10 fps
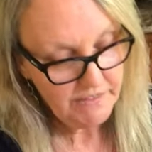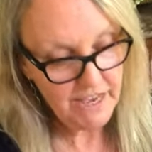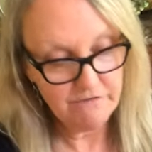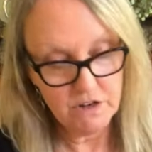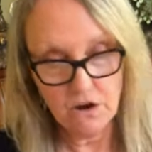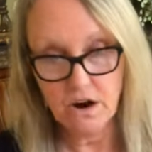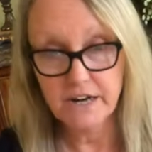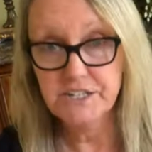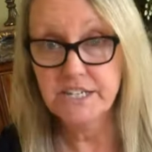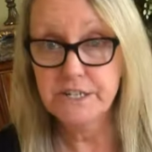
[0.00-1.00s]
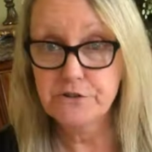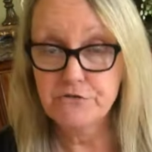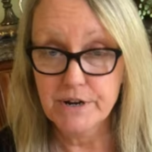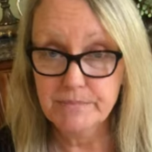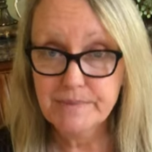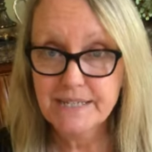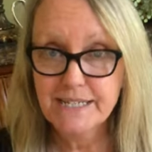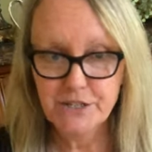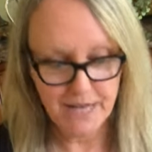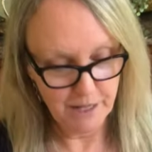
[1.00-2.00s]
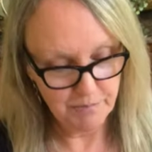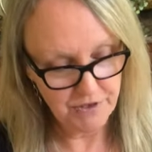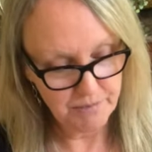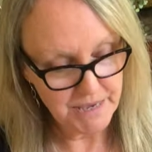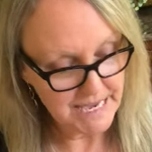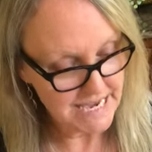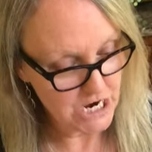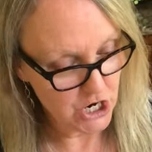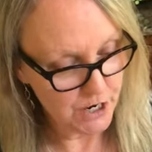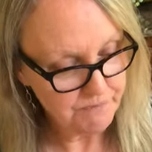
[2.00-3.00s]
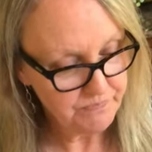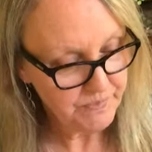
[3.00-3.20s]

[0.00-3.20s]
They have large eardrums to help them hear.